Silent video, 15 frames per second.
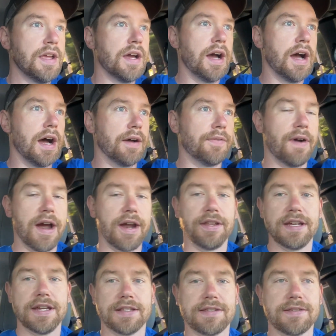uh,
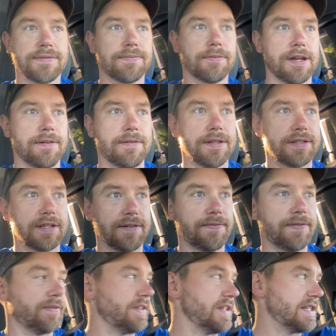finally, it's like it's like
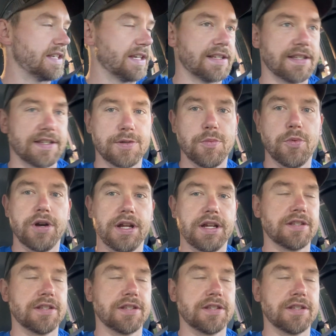56 this morning.